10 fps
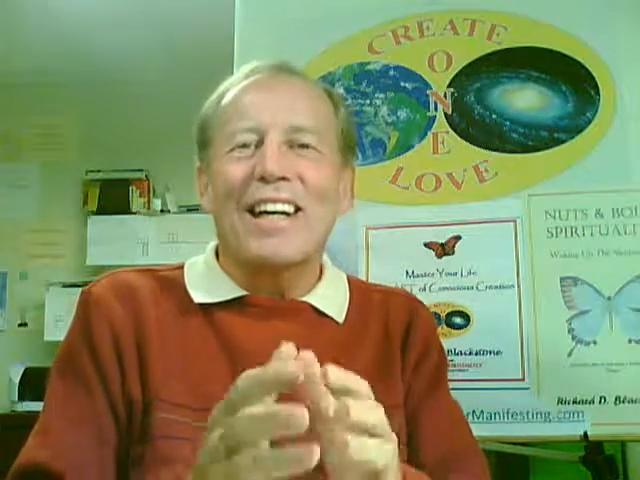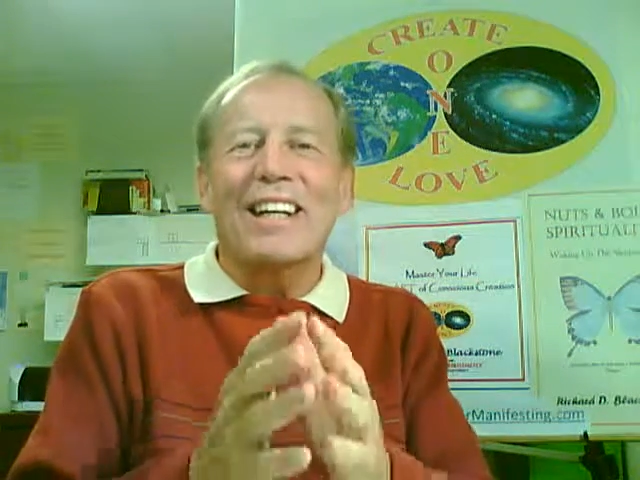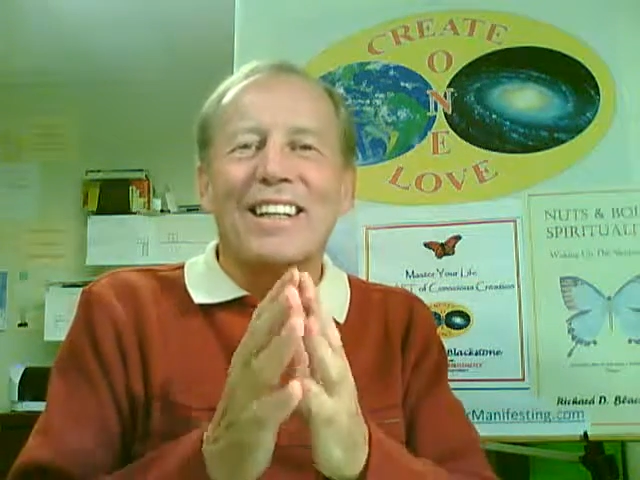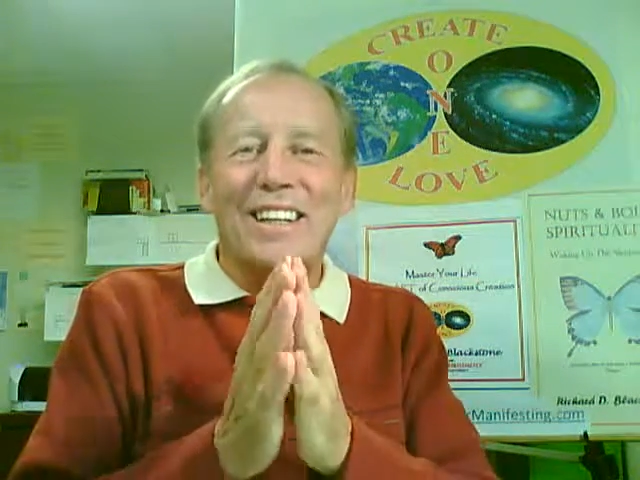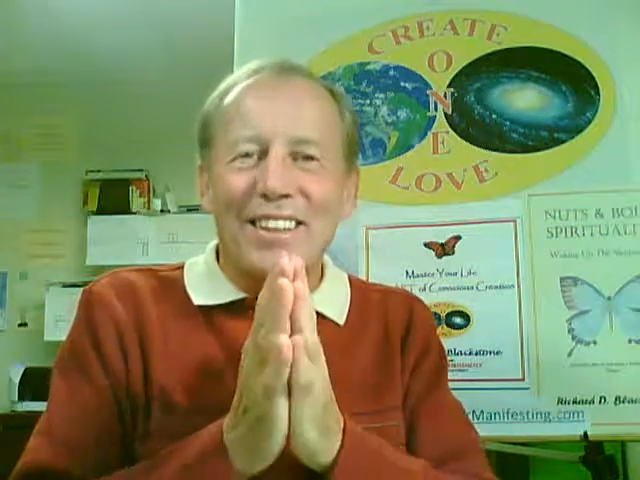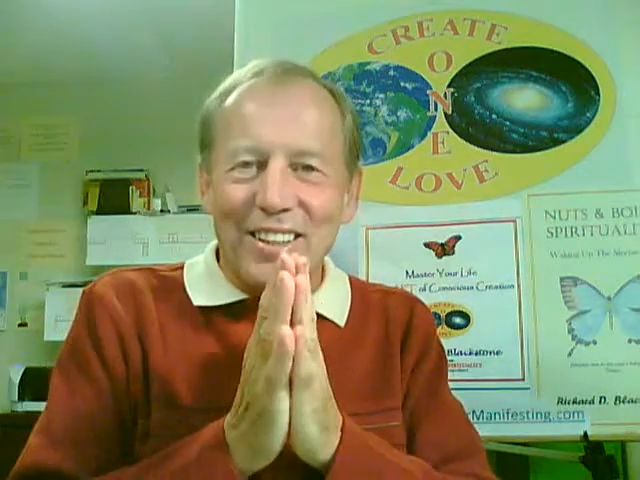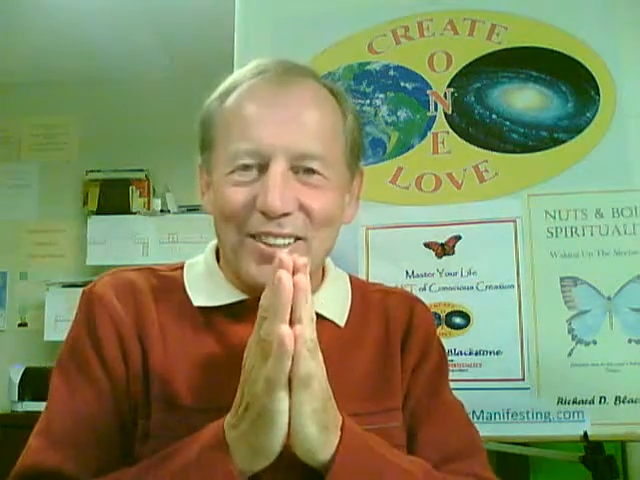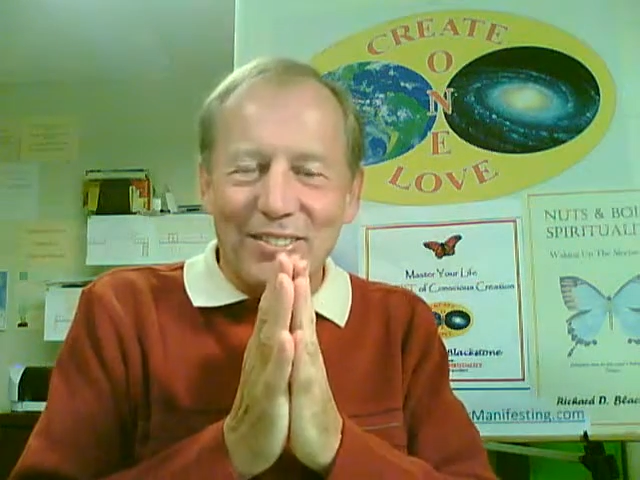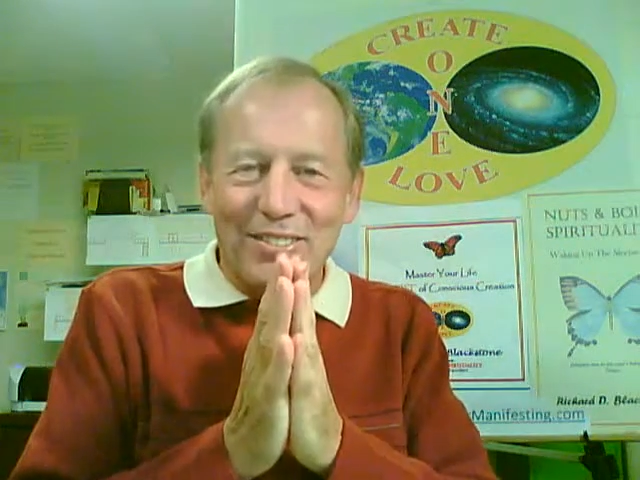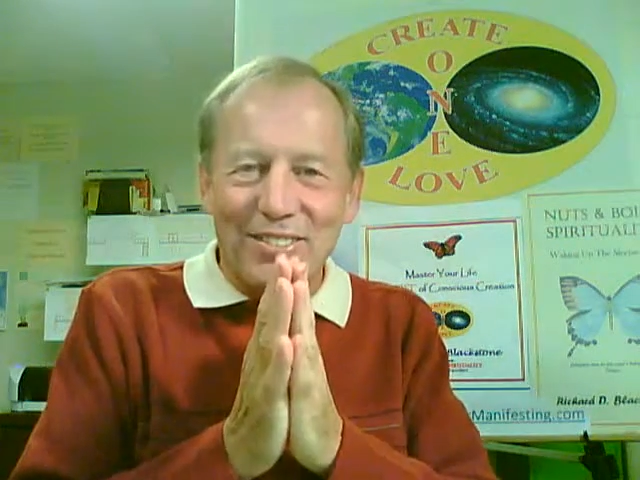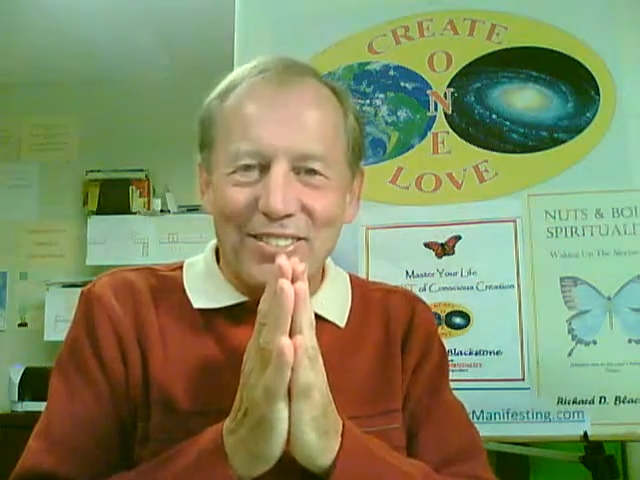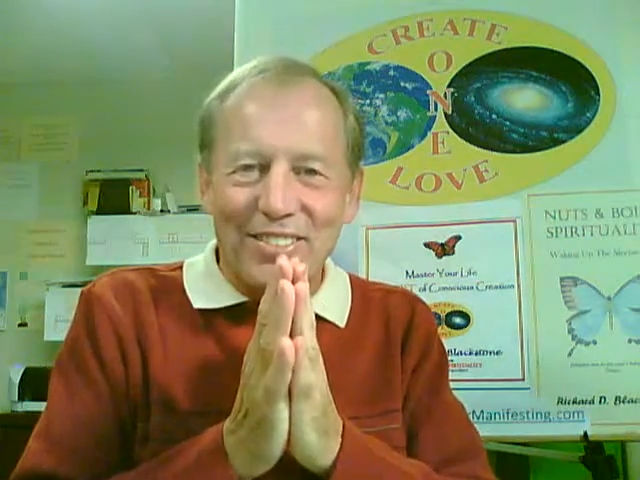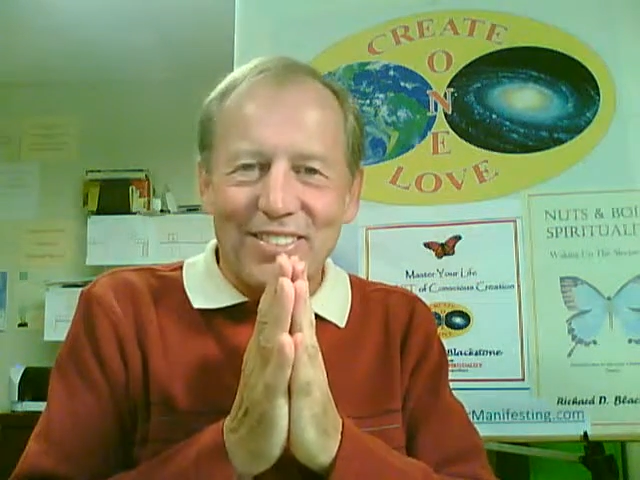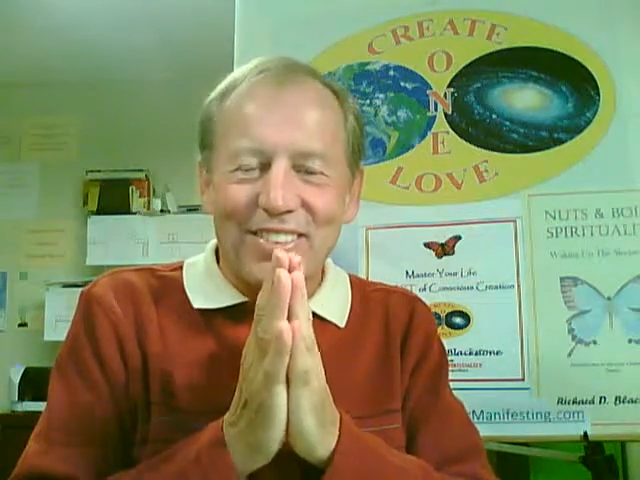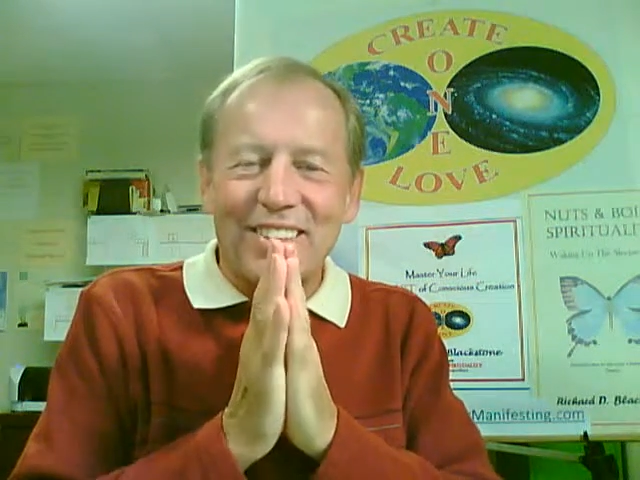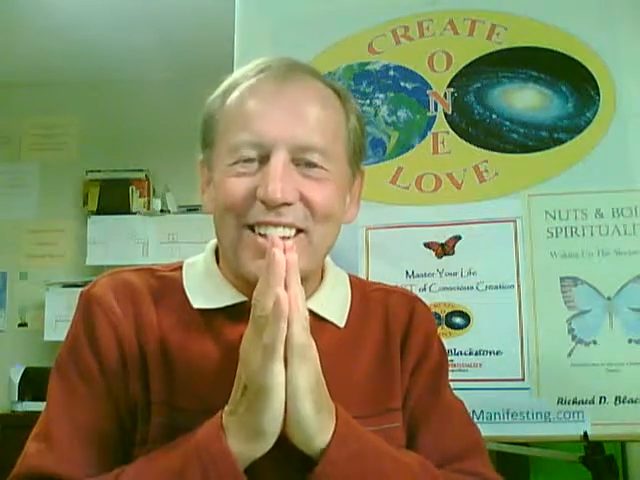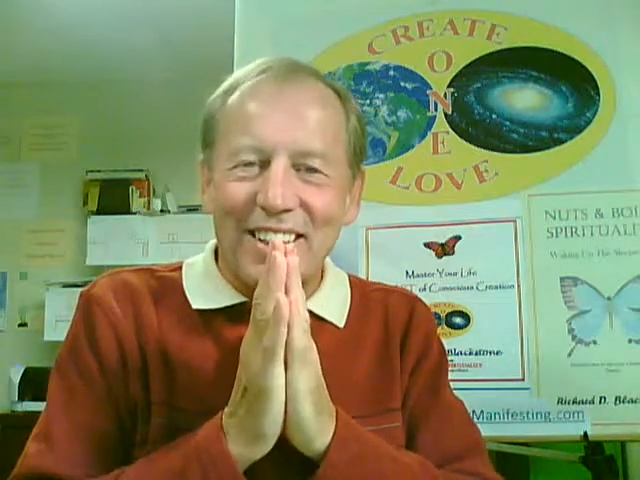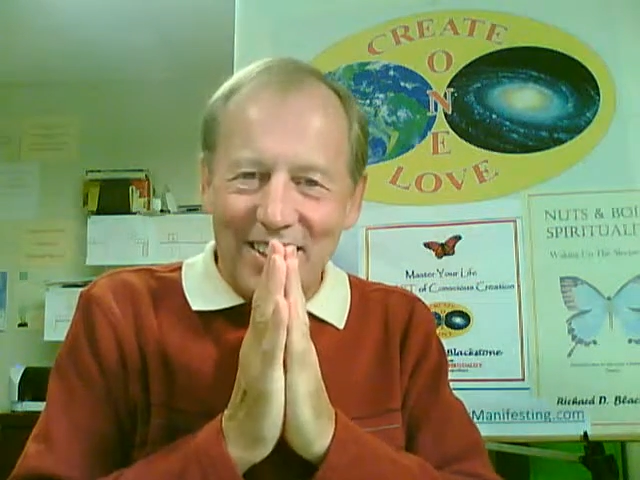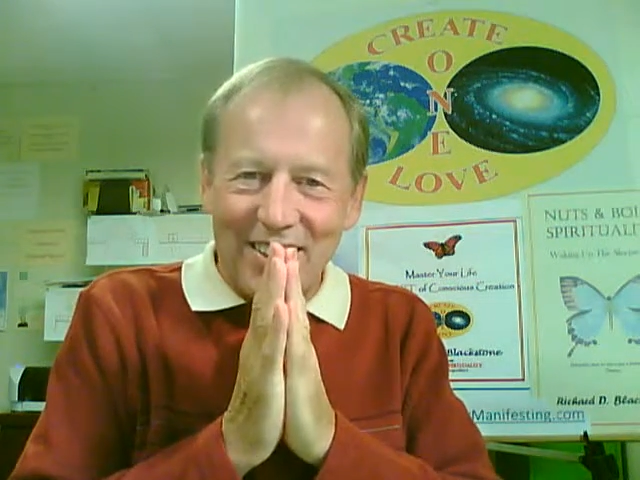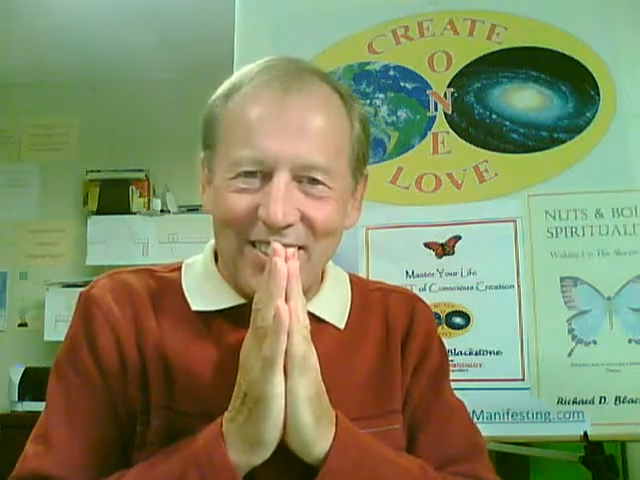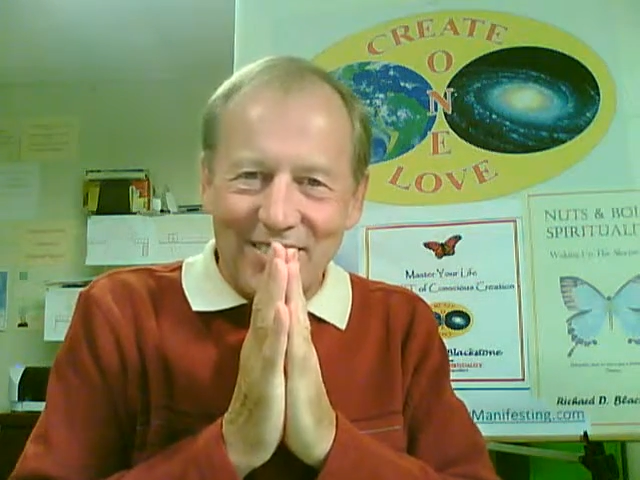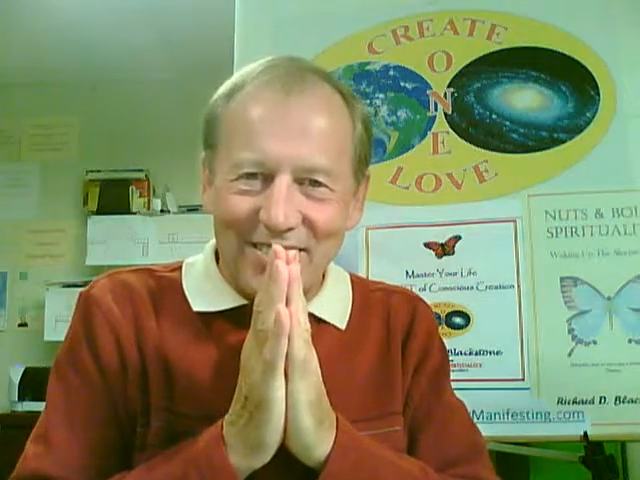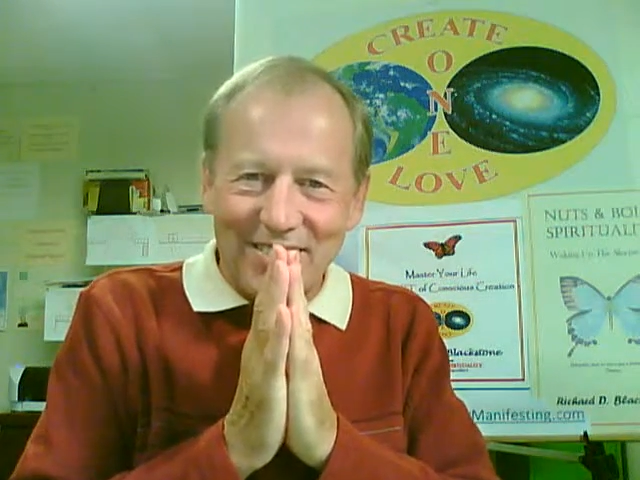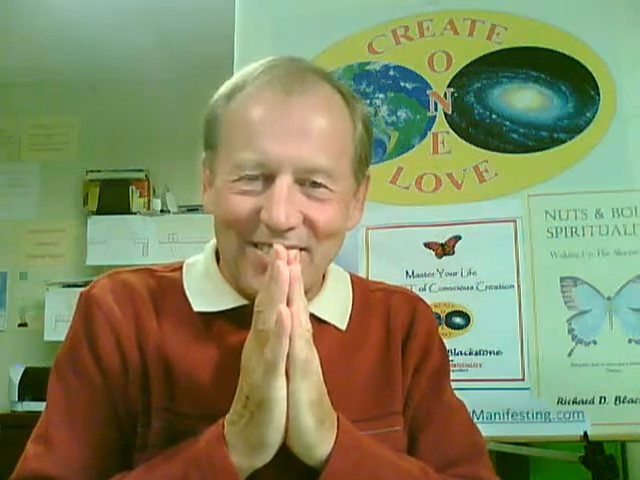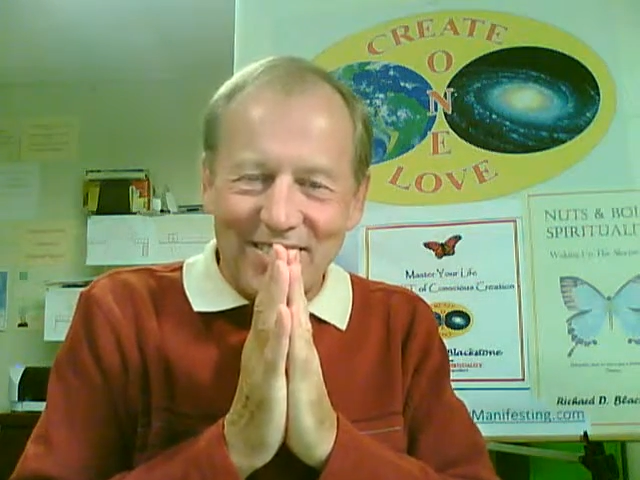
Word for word: and live in love.